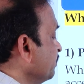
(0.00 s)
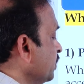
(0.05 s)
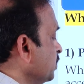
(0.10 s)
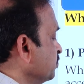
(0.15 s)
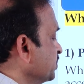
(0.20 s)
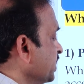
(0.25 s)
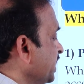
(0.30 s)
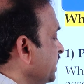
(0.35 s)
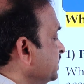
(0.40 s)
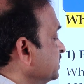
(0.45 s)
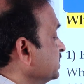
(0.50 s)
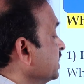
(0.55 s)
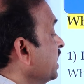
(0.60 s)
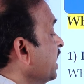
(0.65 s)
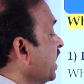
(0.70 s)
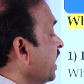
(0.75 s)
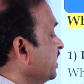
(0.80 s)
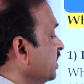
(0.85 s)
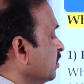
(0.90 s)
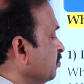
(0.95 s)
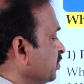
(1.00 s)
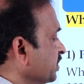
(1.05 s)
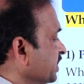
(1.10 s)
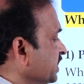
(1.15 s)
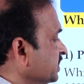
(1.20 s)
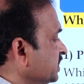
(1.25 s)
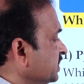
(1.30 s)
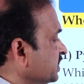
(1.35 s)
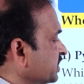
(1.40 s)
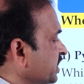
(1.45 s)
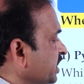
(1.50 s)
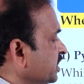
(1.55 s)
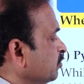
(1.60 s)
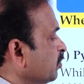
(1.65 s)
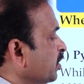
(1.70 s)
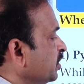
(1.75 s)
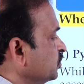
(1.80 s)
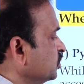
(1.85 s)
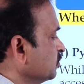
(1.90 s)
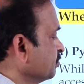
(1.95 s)
websites and applications created
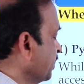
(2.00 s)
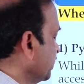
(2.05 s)
by using